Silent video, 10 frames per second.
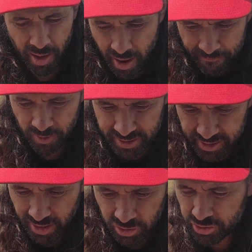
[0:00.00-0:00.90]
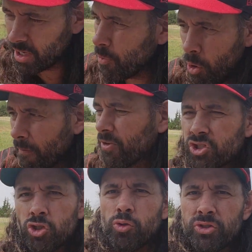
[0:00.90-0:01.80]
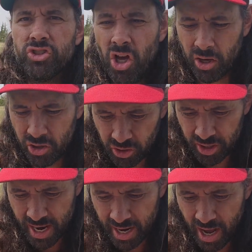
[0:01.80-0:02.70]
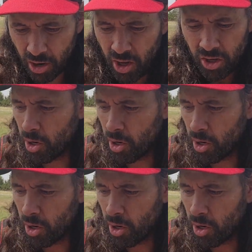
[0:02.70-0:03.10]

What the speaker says: Every single step, orifice tube stuck, couldn't get it out.